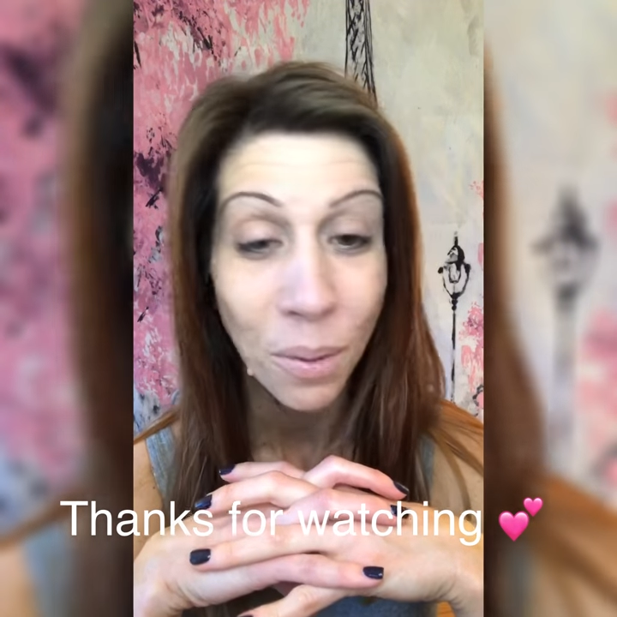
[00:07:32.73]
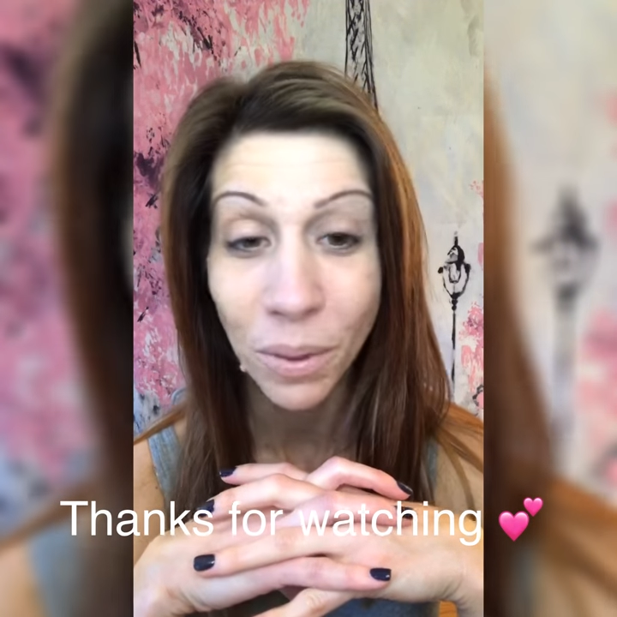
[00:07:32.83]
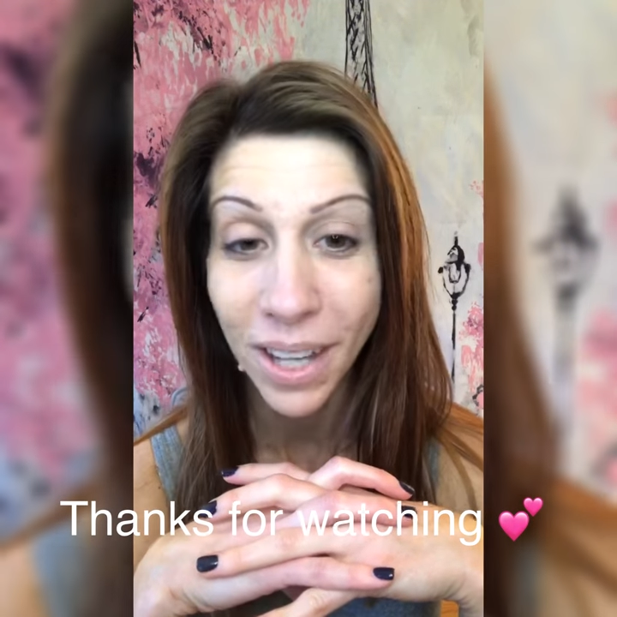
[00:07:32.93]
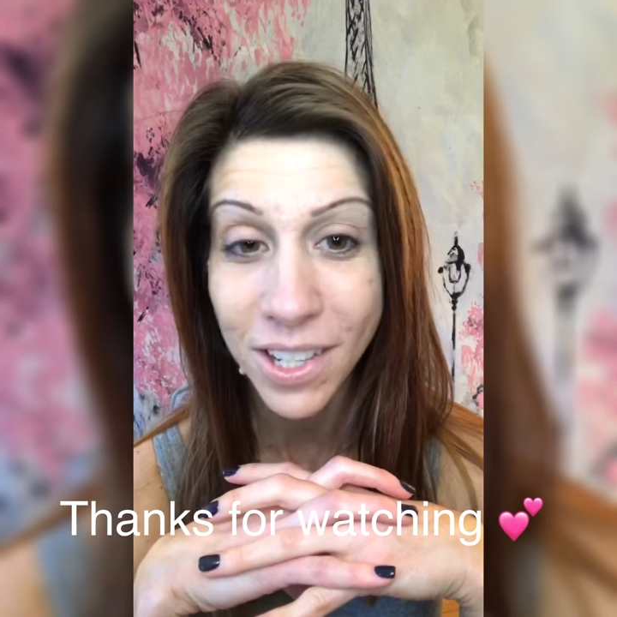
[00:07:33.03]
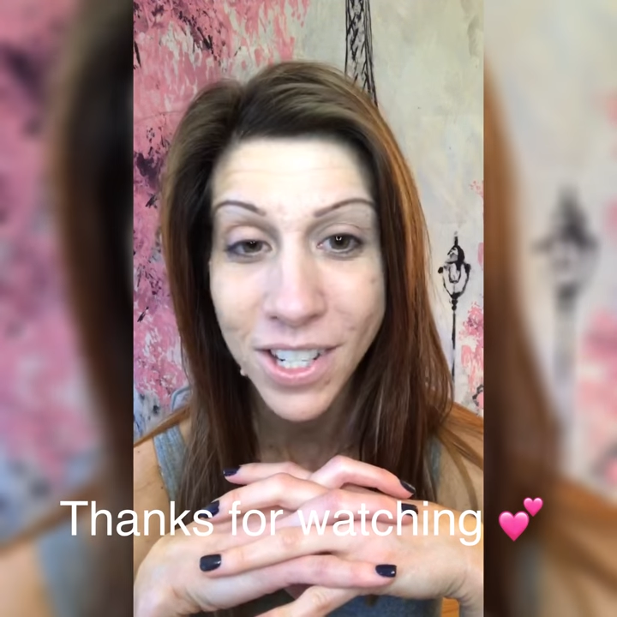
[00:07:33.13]

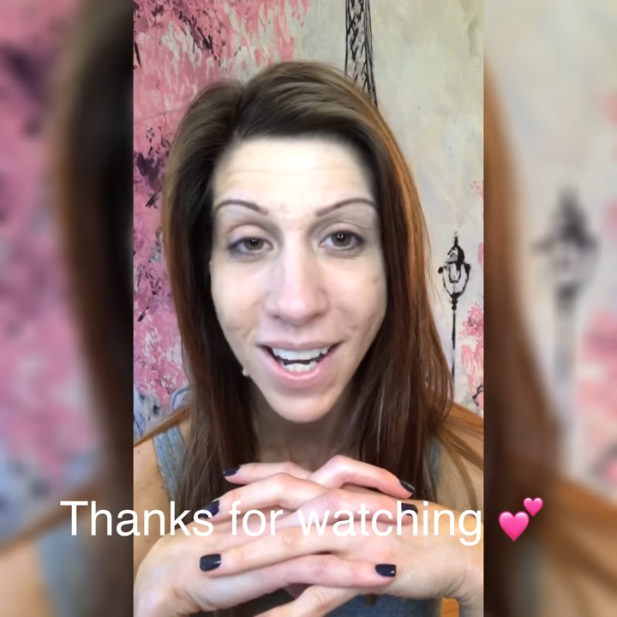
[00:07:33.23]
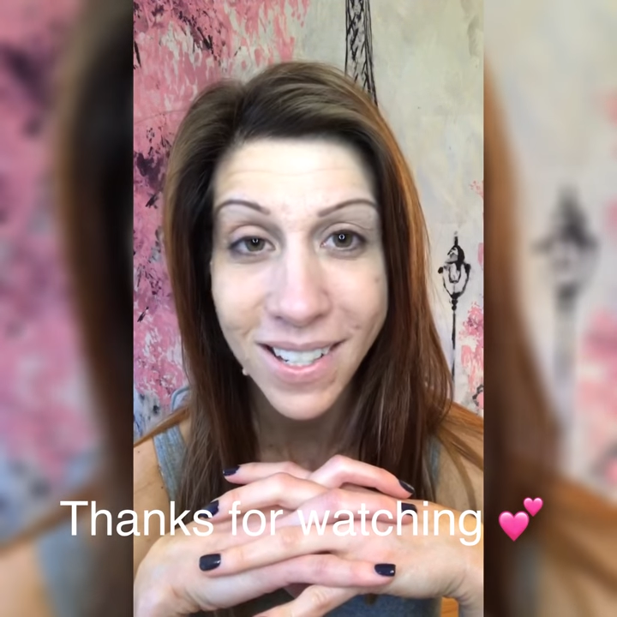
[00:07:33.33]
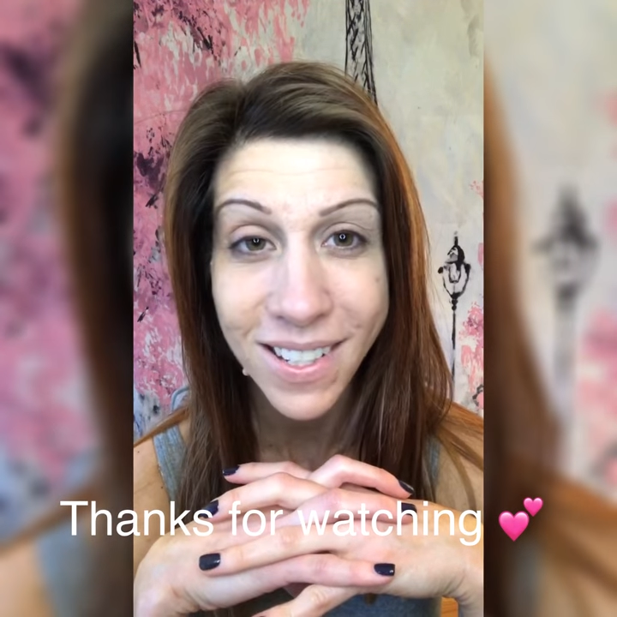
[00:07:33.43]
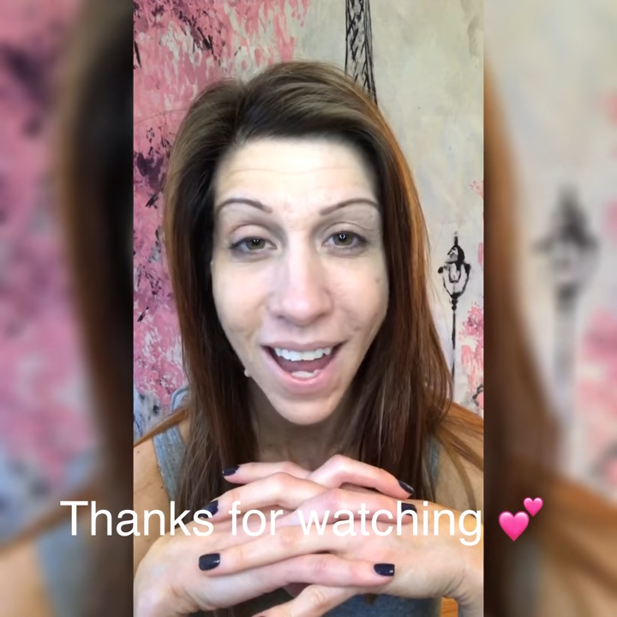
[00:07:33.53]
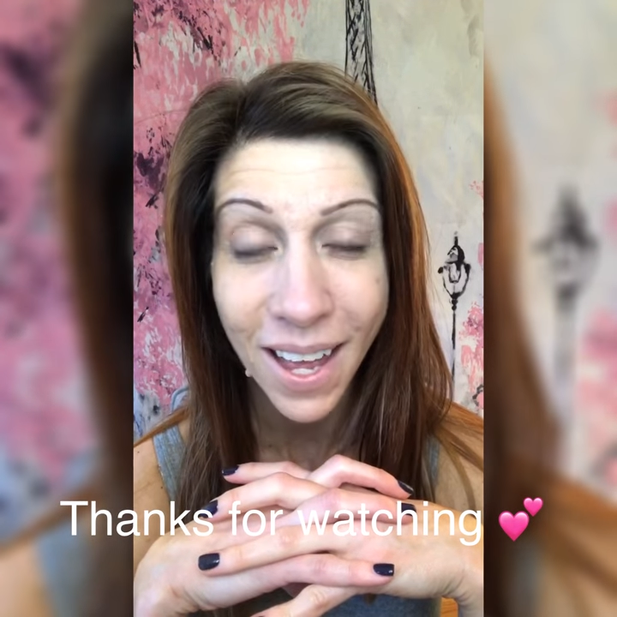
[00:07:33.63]
We'll catch you
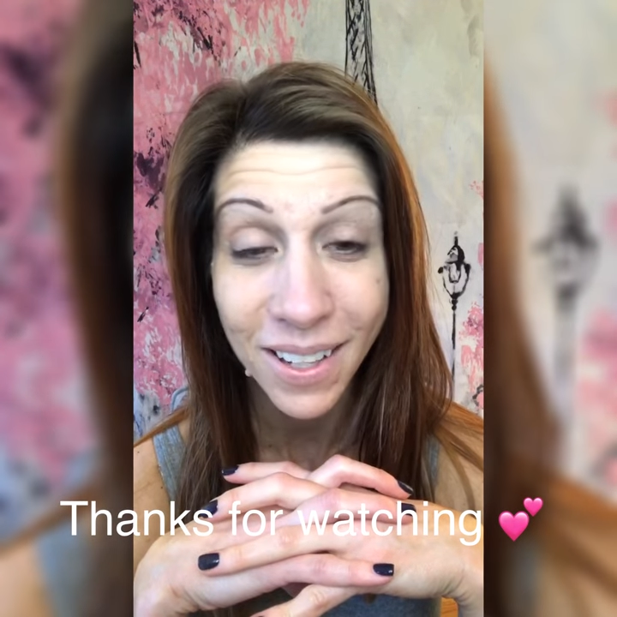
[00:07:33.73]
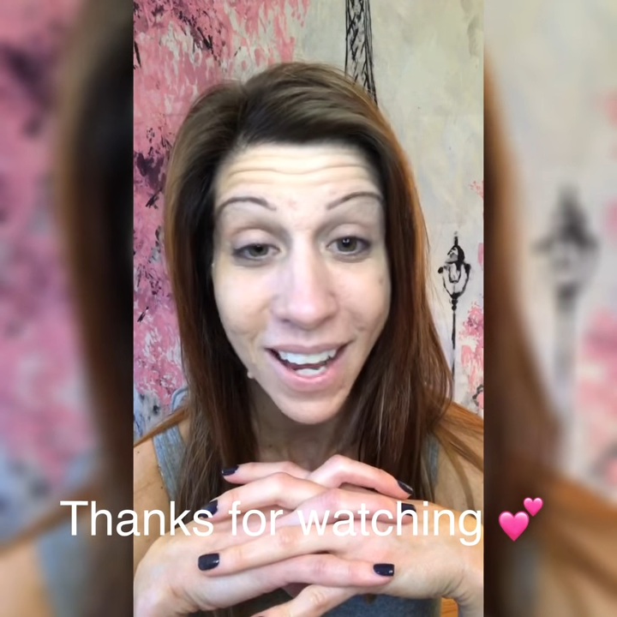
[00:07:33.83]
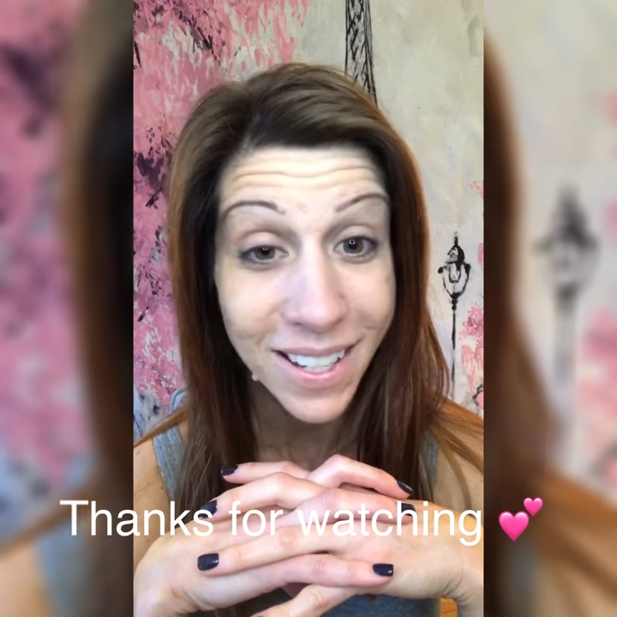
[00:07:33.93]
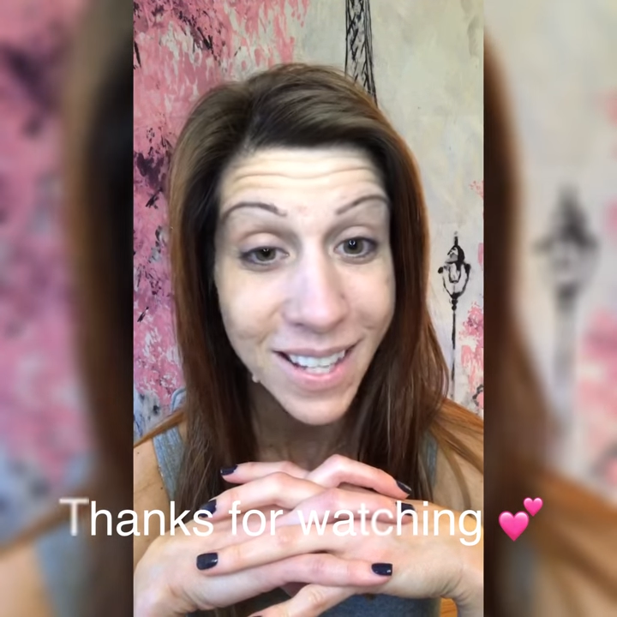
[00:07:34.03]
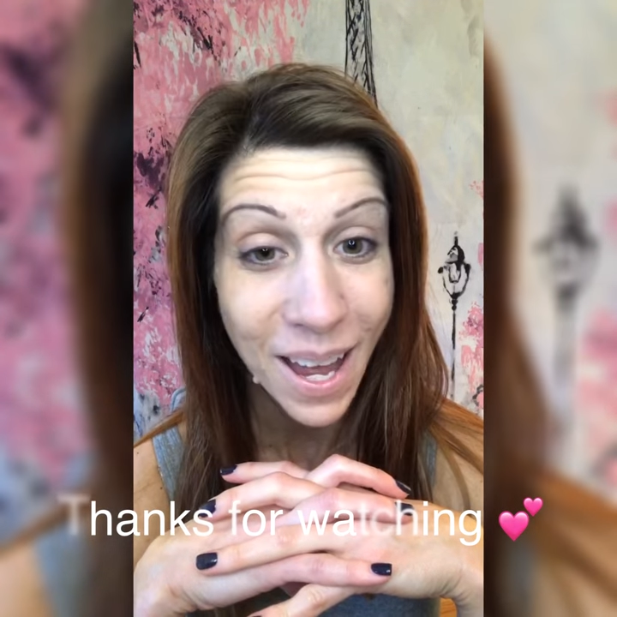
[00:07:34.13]
next time.
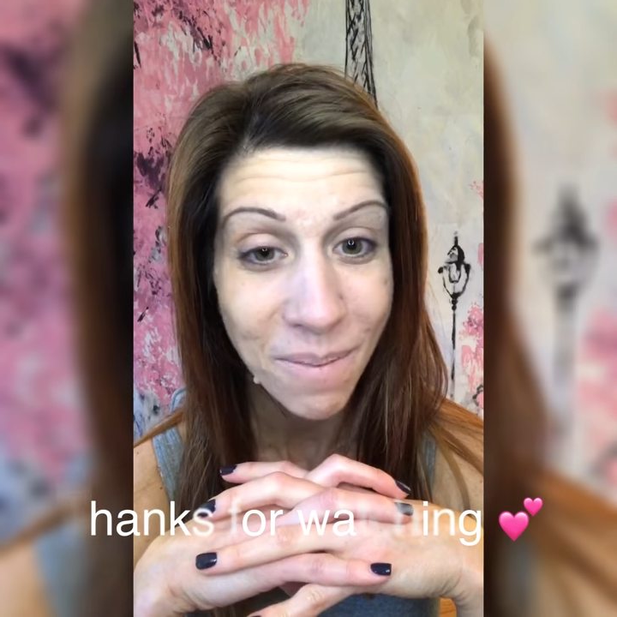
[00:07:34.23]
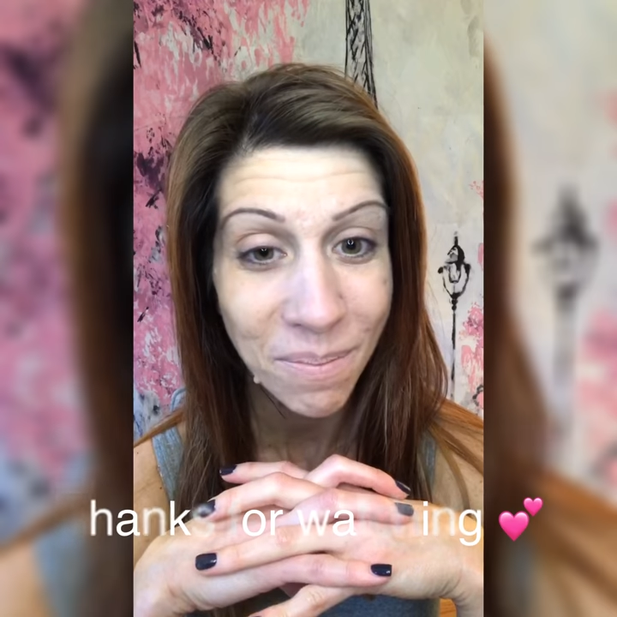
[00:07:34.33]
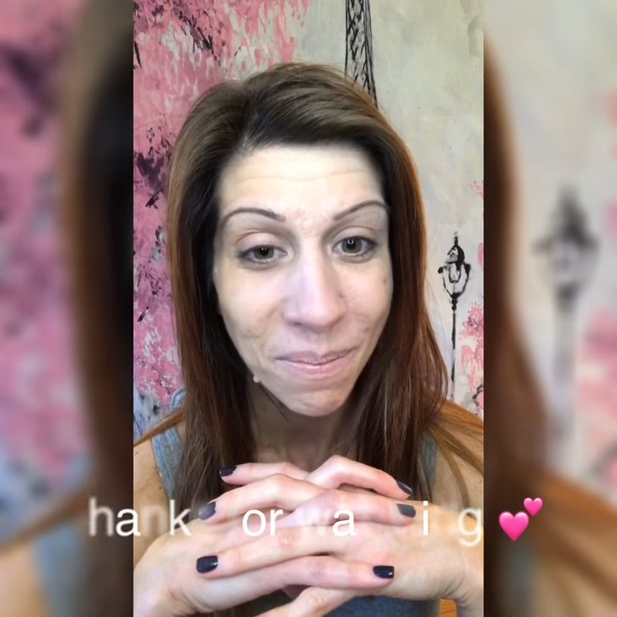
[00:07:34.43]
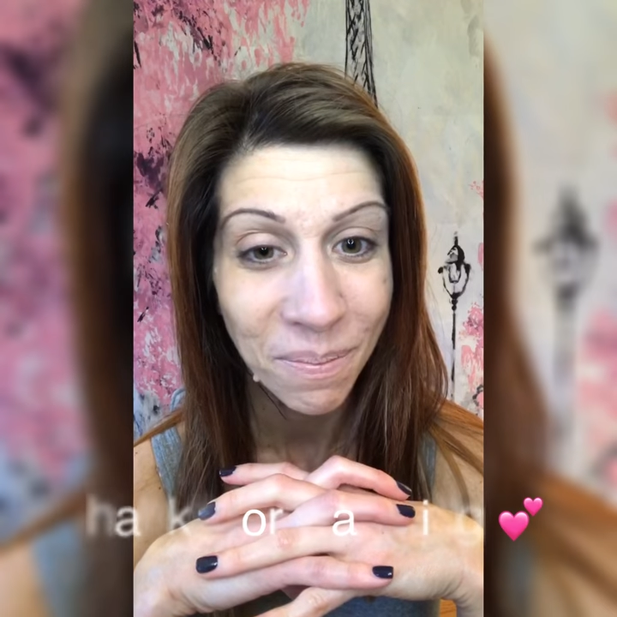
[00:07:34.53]
Next time.